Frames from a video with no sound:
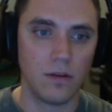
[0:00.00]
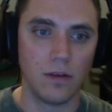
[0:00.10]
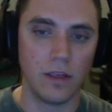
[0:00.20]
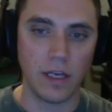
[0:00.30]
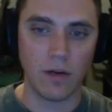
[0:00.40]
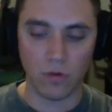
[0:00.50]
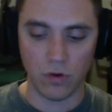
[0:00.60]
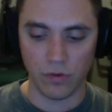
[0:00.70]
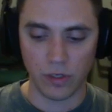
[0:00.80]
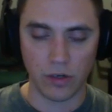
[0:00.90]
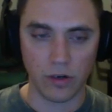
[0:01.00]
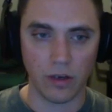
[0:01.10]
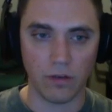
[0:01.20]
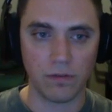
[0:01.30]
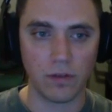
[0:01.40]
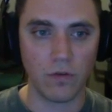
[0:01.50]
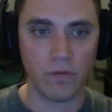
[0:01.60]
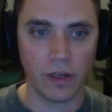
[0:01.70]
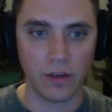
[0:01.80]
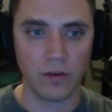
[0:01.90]
And that will return a float
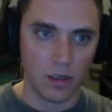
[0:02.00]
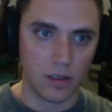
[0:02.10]
value.